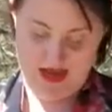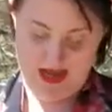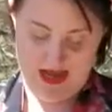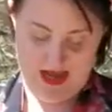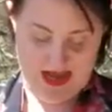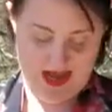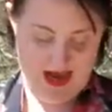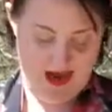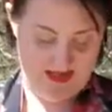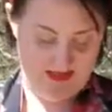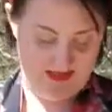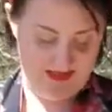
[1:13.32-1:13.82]

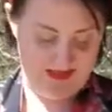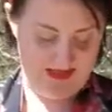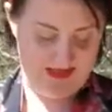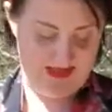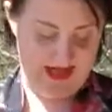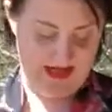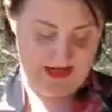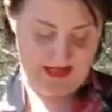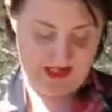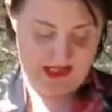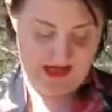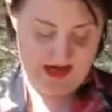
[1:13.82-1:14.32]

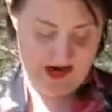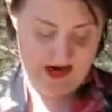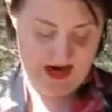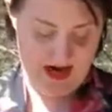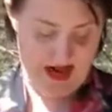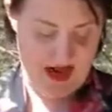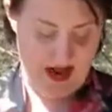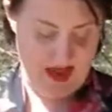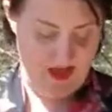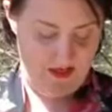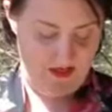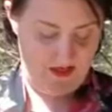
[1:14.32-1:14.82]
Alexander
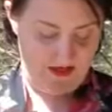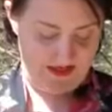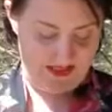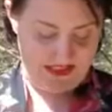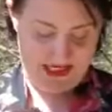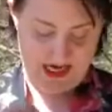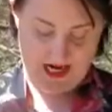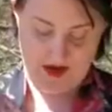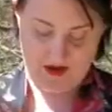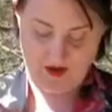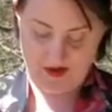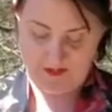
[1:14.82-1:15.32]
and the
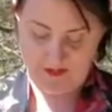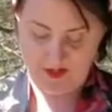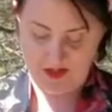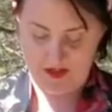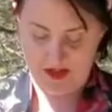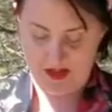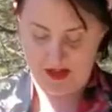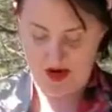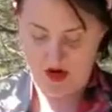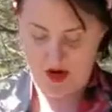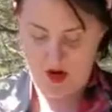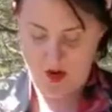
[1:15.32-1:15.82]
Terrible,
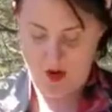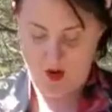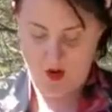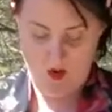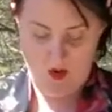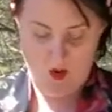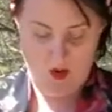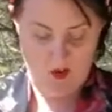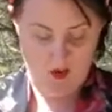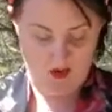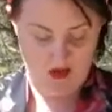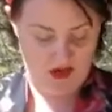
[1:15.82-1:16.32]

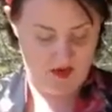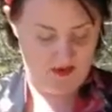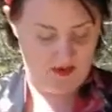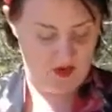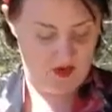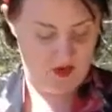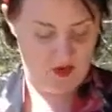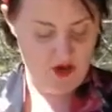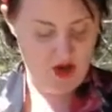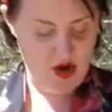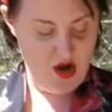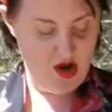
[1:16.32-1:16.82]

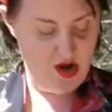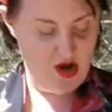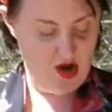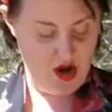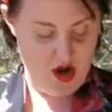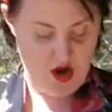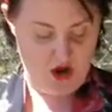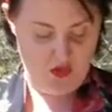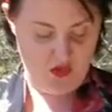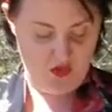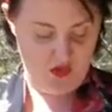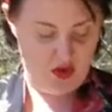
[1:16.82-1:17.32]
Horrible,
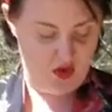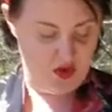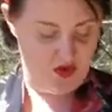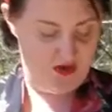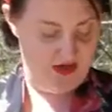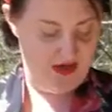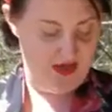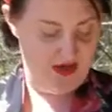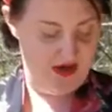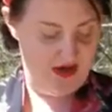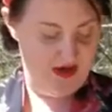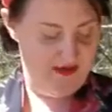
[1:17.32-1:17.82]
No Good,
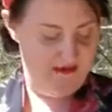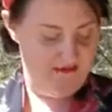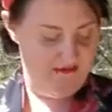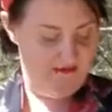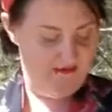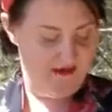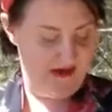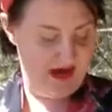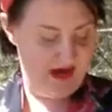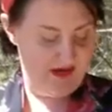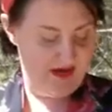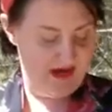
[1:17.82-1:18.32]

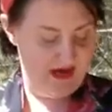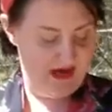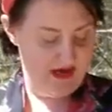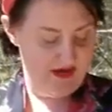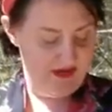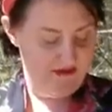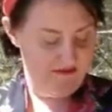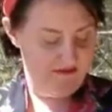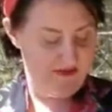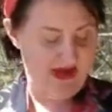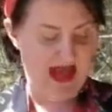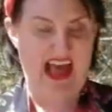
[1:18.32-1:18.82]
Very
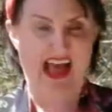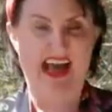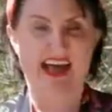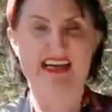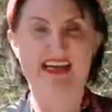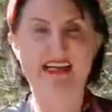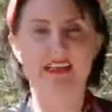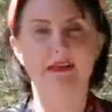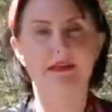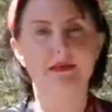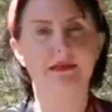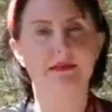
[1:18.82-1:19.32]
Bad
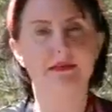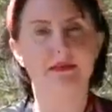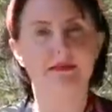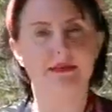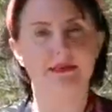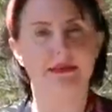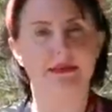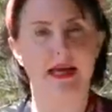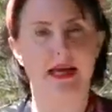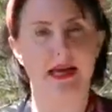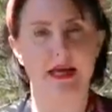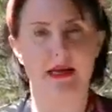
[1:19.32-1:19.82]

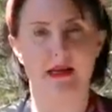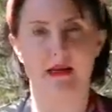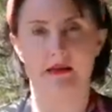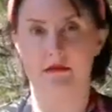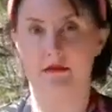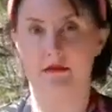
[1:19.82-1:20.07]
Day.